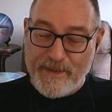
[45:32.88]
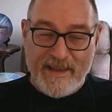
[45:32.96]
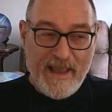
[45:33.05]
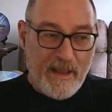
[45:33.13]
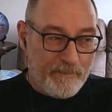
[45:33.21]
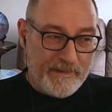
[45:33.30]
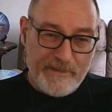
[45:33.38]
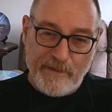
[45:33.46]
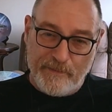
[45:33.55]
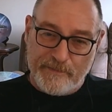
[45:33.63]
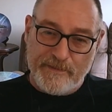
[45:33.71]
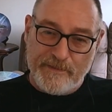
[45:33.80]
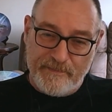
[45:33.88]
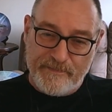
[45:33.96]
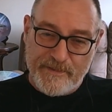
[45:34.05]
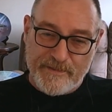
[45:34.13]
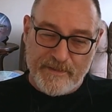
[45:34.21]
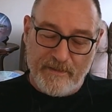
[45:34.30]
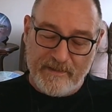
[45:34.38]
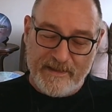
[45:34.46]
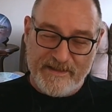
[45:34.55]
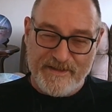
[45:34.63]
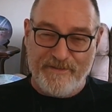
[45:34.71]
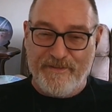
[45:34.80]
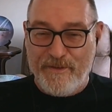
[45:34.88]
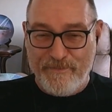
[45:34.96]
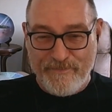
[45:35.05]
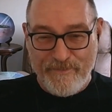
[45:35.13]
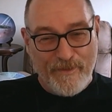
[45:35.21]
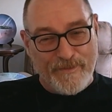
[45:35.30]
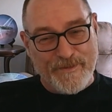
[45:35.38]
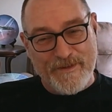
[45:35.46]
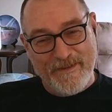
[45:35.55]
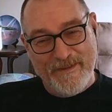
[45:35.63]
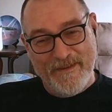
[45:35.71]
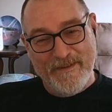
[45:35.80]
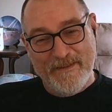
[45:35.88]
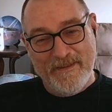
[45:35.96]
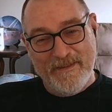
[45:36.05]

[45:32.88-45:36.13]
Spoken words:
So it can be done. You've just got to kiss a few frogs.